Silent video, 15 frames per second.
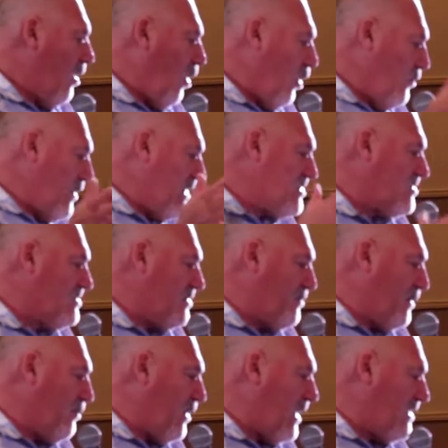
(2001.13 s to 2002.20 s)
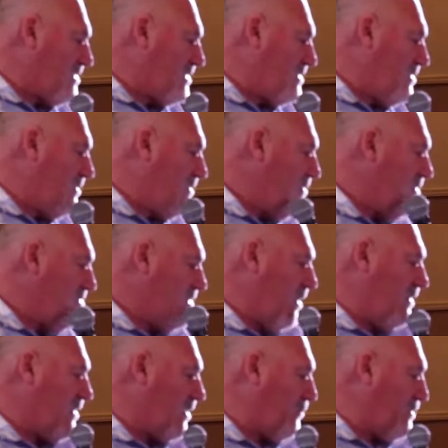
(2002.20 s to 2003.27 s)
All nations will be blessed. There's a
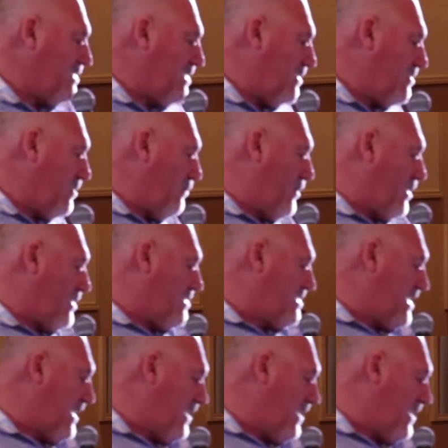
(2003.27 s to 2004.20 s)
lot that could be said there. I'm not going to